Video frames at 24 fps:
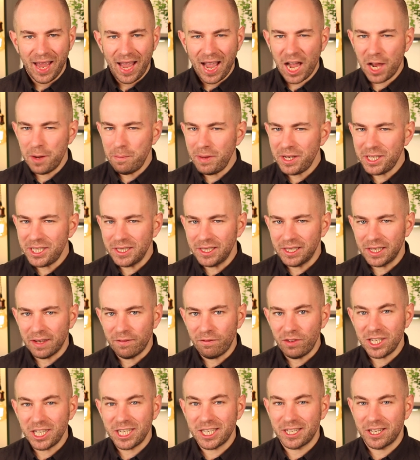Admittedly,
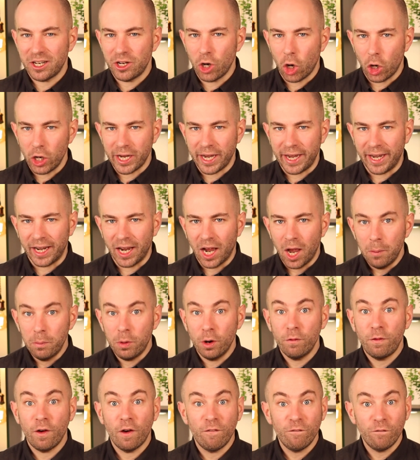this is annoying,
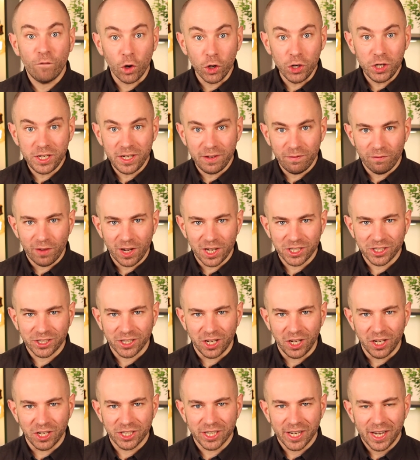but for fund
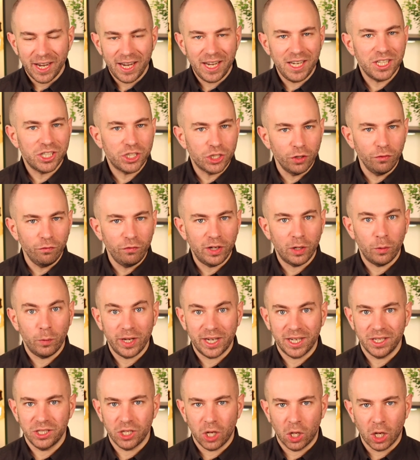investors, it's something we
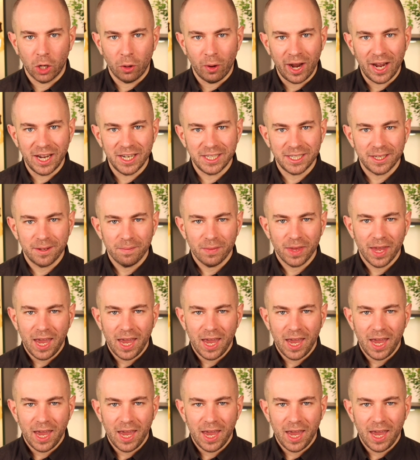can tolerate.